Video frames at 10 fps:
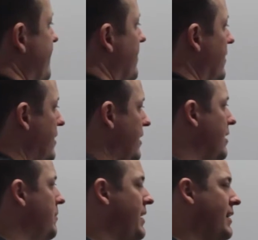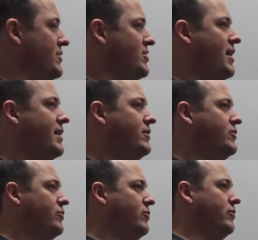Okay, about starting
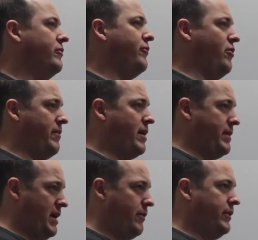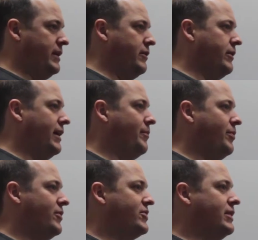to firm up how we deal with that
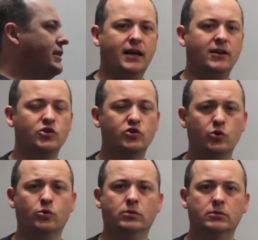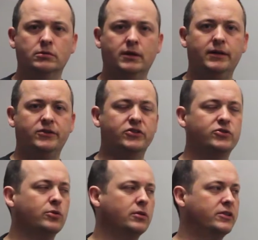person. Okay, it's a tool, and
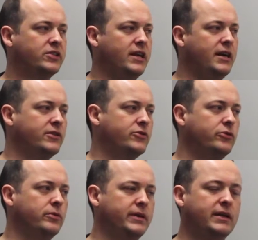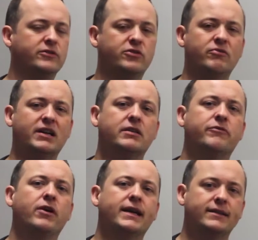it's a tool that's there to begin to
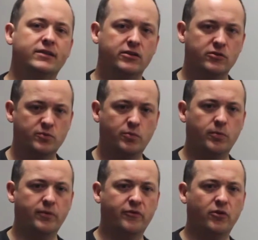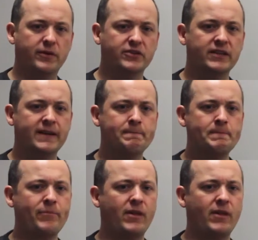rectify continuous poor performance.